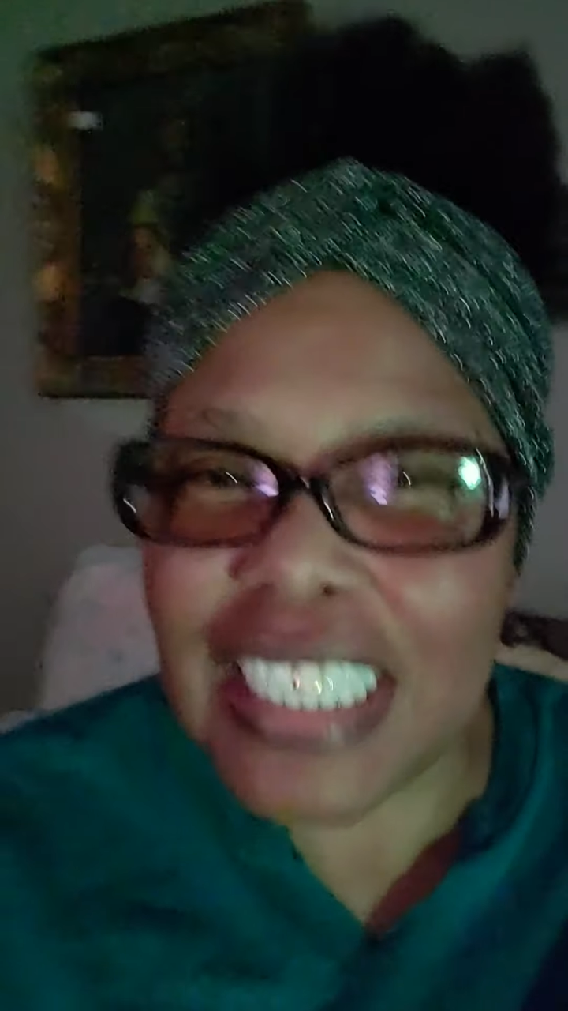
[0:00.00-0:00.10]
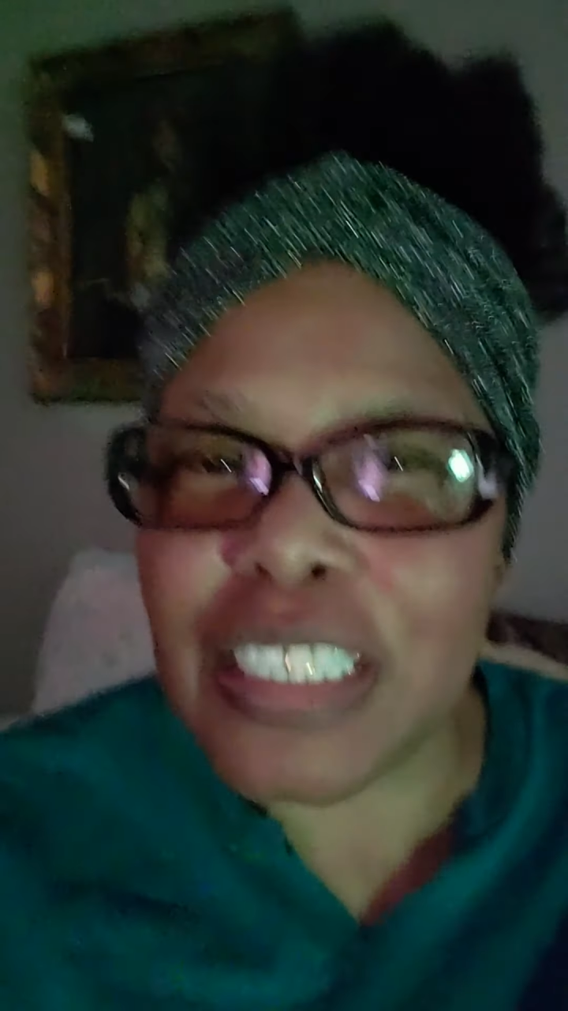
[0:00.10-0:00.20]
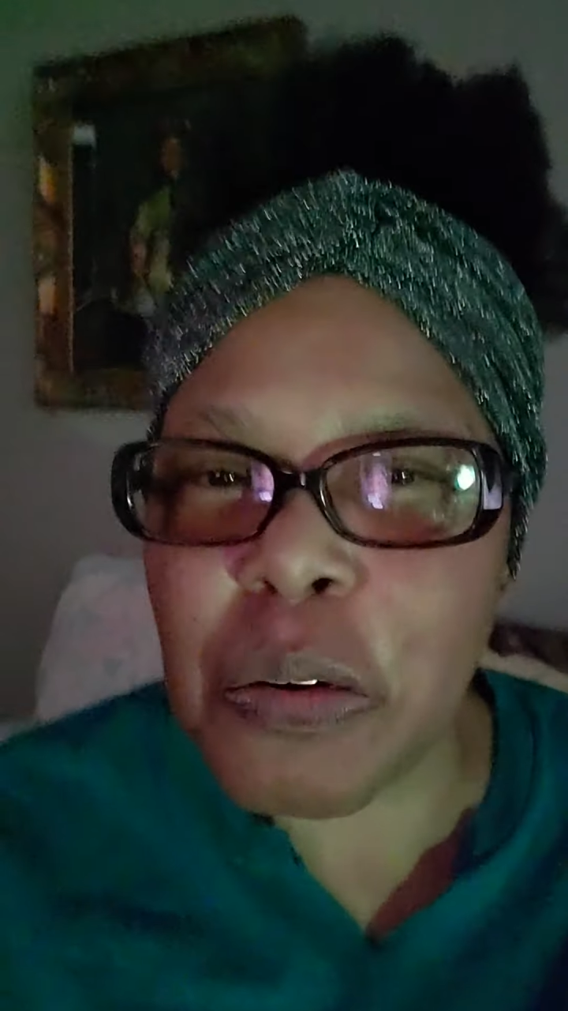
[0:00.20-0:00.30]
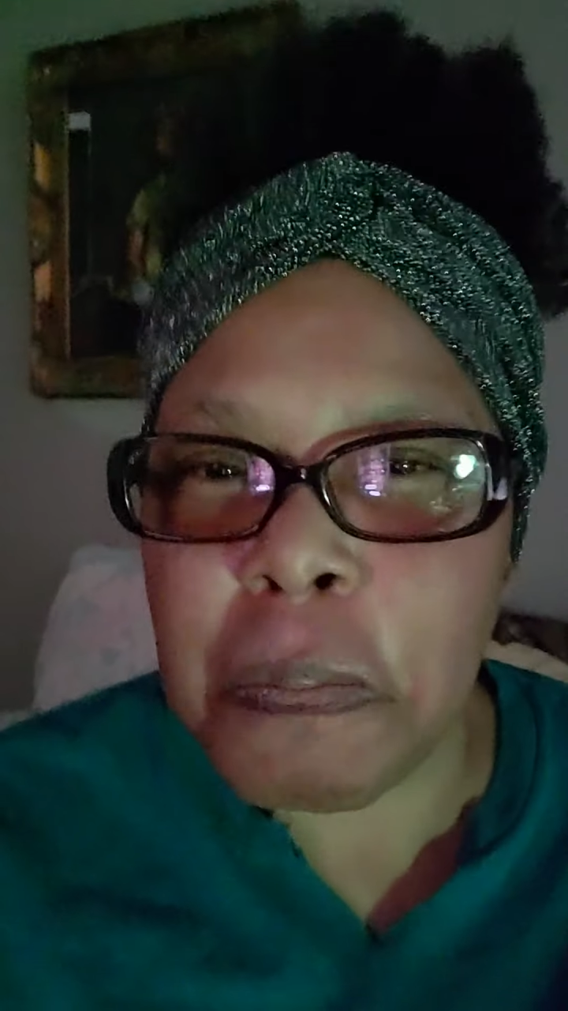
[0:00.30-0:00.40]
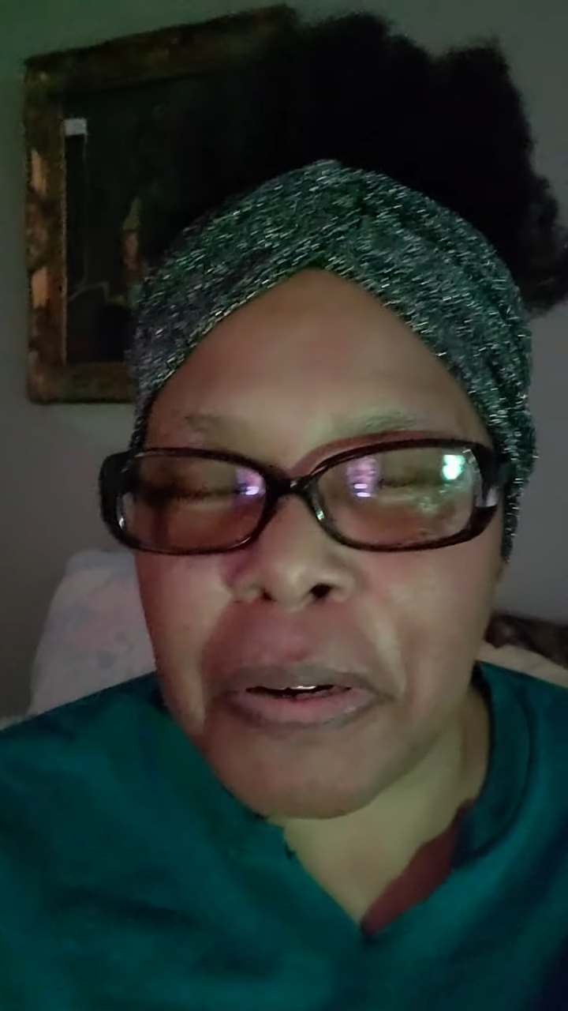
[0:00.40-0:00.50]

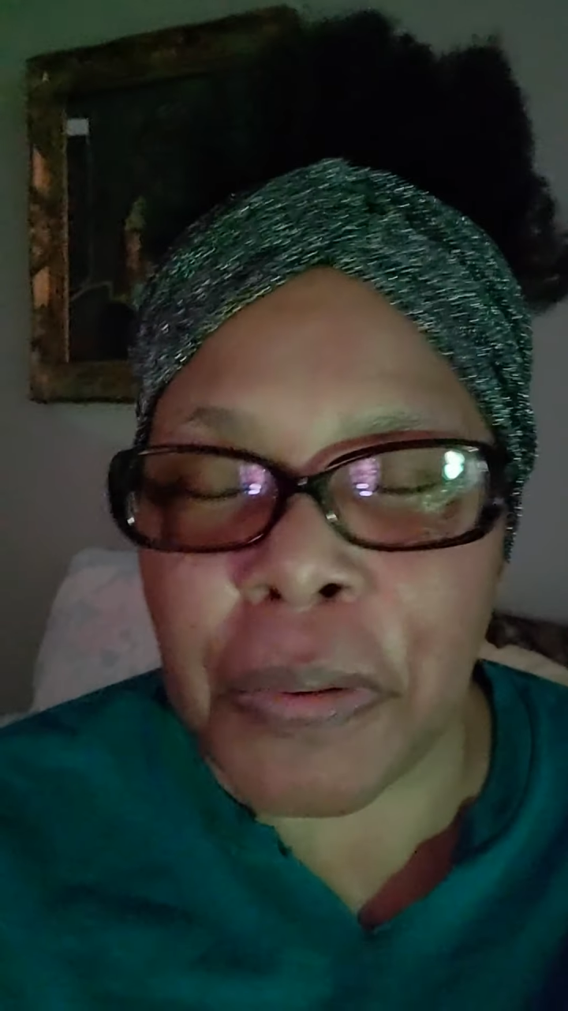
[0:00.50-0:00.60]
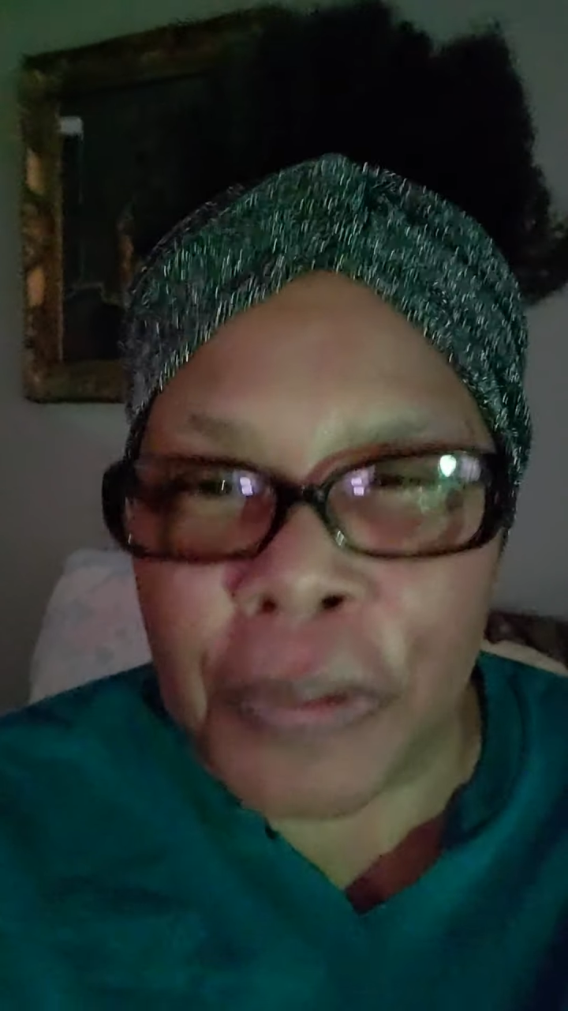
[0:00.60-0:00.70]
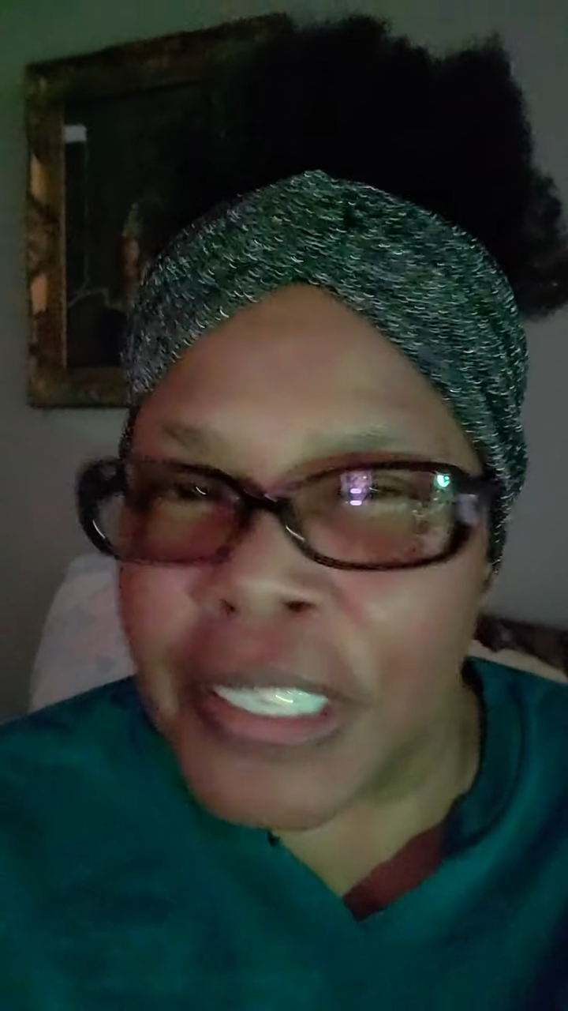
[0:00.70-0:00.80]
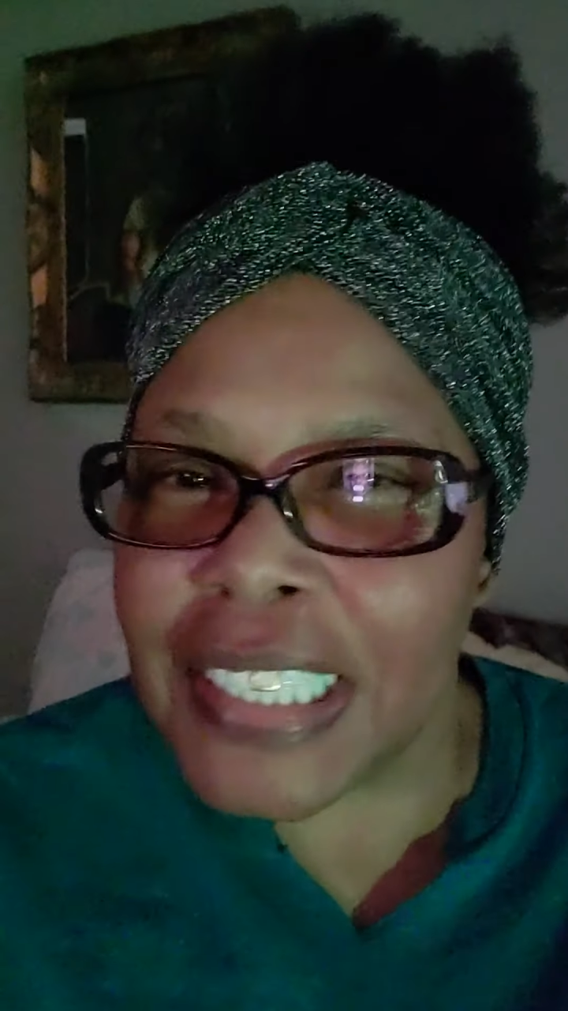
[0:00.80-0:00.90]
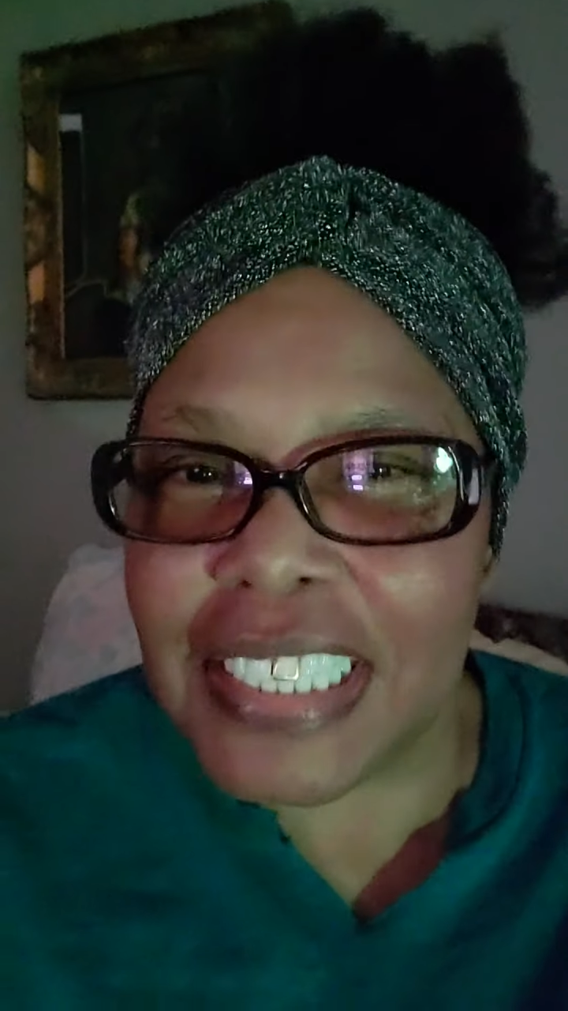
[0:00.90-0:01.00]
little
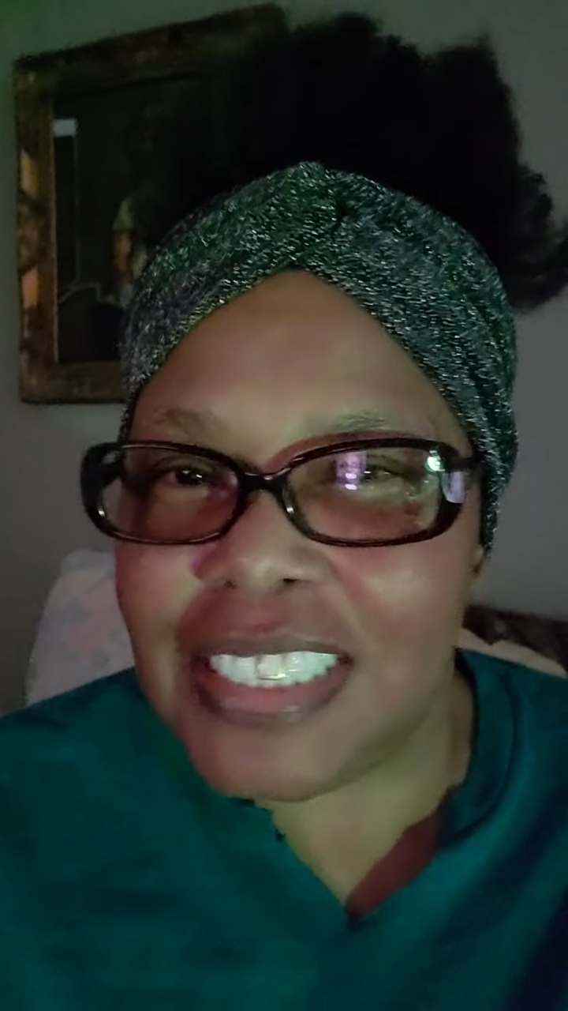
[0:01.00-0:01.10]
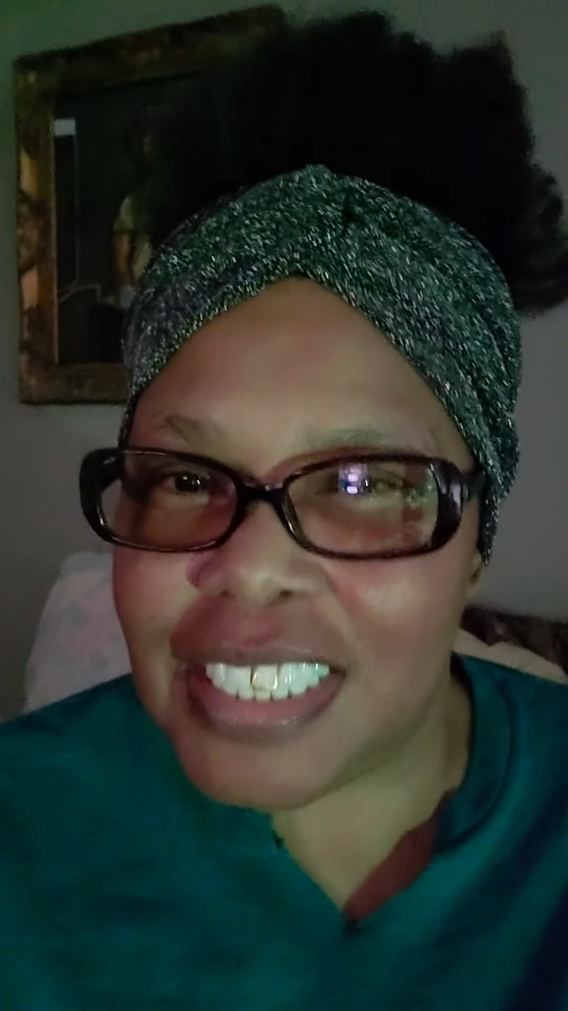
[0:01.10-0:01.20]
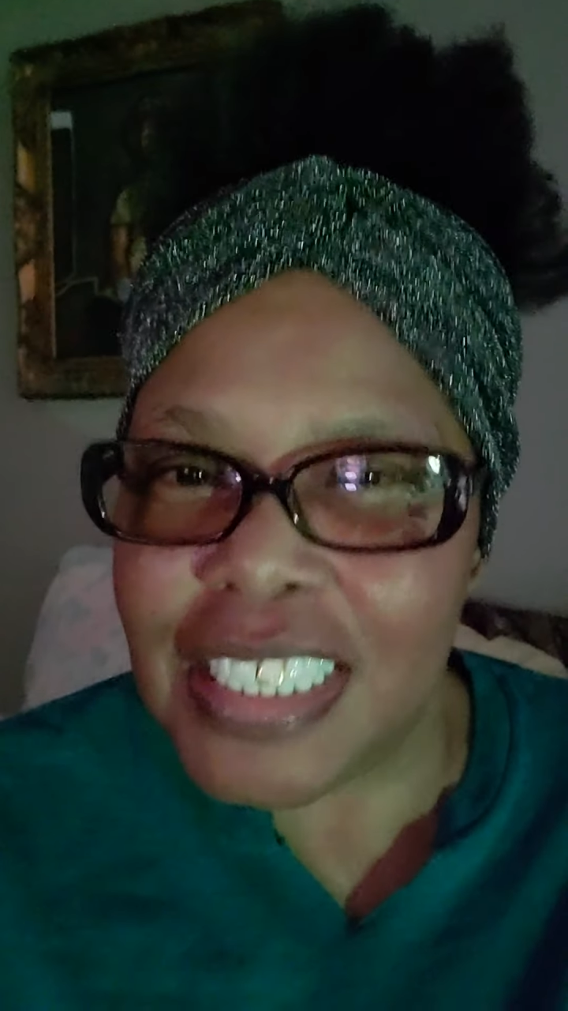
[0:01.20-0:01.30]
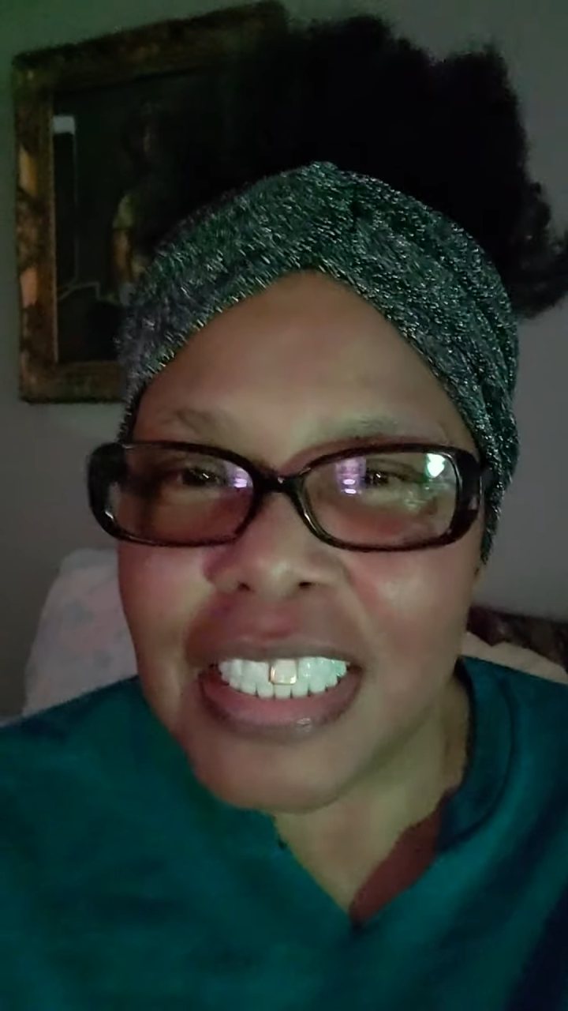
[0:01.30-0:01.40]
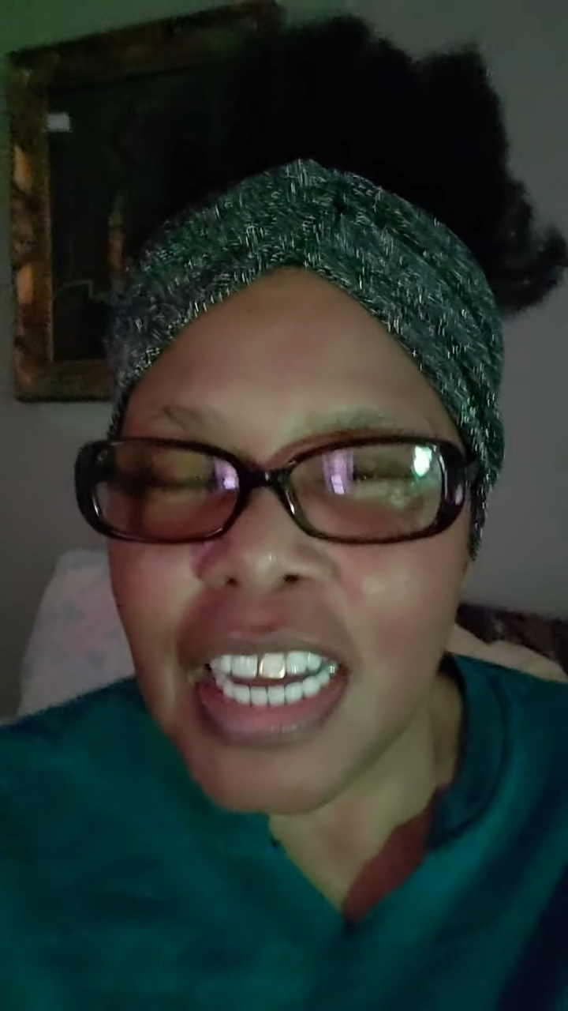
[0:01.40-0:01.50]
piranhas.